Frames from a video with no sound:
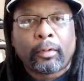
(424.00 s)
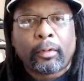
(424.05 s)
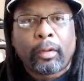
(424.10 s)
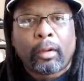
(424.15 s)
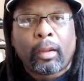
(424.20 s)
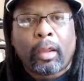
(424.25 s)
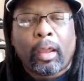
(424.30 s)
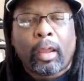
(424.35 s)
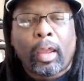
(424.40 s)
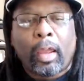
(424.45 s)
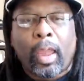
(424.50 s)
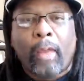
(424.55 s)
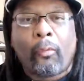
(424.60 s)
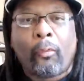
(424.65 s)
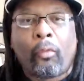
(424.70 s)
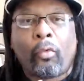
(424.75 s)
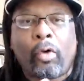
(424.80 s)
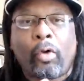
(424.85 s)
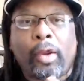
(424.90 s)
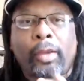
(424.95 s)
I
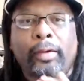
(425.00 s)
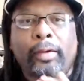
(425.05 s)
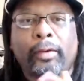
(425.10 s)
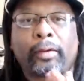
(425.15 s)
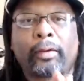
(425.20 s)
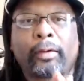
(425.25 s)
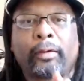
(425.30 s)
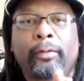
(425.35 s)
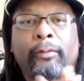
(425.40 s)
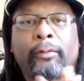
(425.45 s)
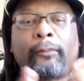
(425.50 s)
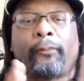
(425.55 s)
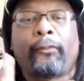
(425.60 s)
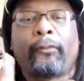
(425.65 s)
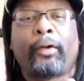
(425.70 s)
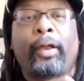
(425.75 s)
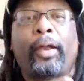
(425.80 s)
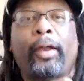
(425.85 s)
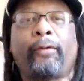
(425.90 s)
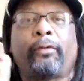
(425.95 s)
want
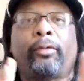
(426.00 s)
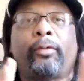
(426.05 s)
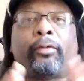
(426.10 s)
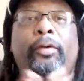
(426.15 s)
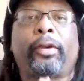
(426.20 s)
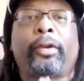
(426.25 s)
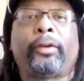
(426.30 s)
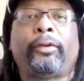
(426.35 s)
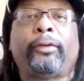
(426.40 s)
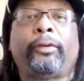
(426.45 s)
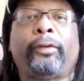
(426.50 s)
for everyone to